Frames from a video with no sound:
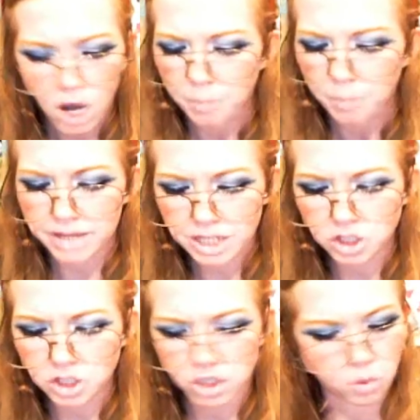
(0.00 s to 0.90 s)
but that's
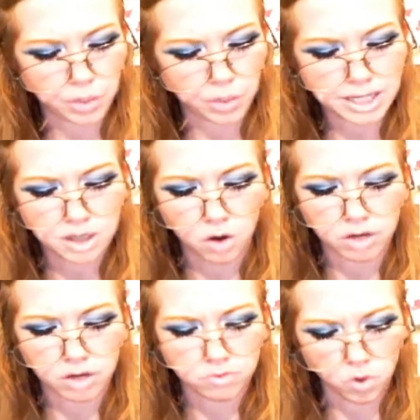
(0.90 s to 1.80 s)
just the weed talking
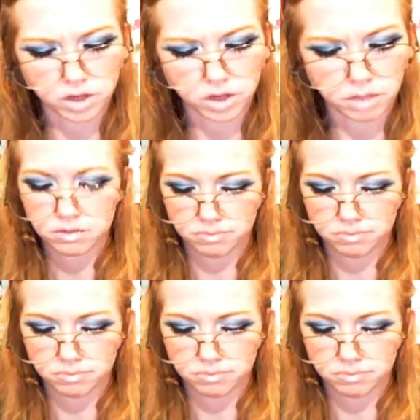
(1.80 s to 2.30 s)
for them,